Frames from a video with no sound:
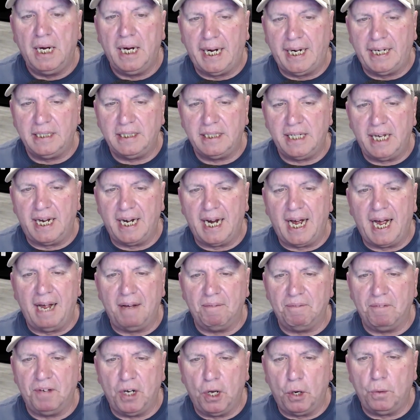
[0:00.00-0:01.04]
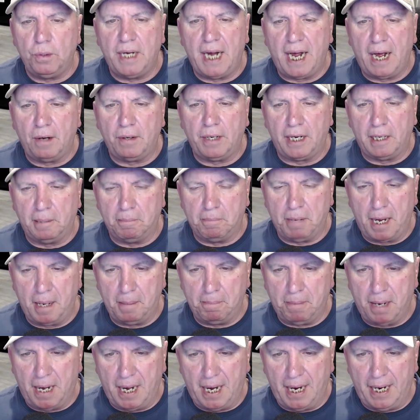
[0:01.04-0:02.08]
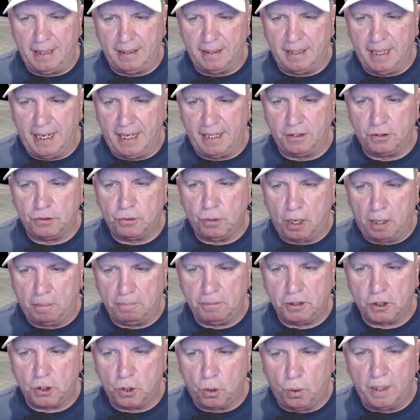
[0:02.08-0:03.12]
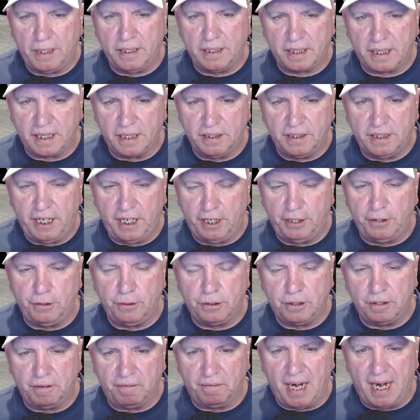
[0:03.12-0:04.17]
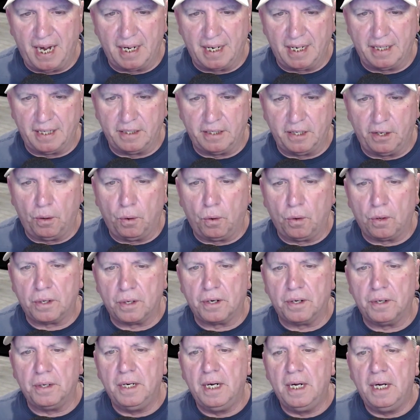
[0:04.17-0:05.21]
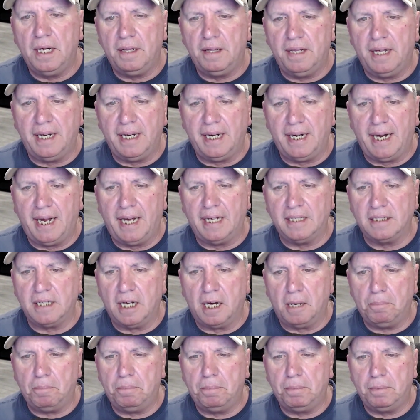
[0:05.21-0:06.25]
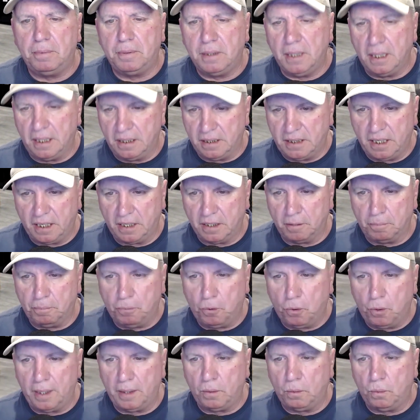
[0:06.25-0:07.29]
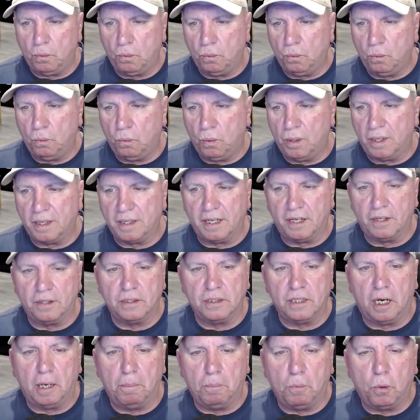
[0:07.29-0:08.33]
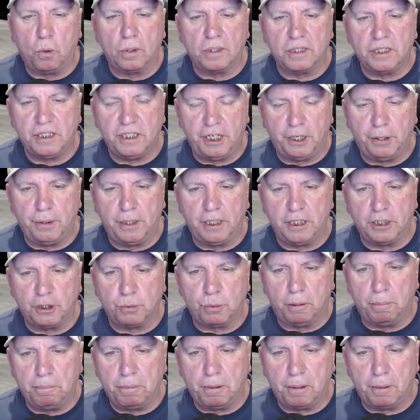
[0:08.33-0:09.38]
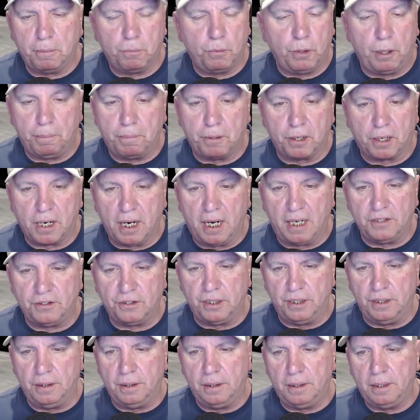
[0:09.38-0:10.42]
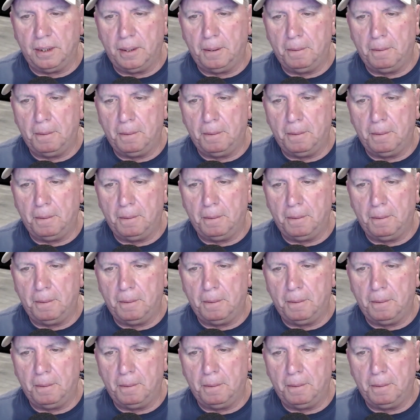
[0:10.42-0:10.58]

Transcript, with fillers: He said, I have no doubt in my mind that Trump's going to continue to violate the order that he has up until the point where there's a more serious reper- repercussion.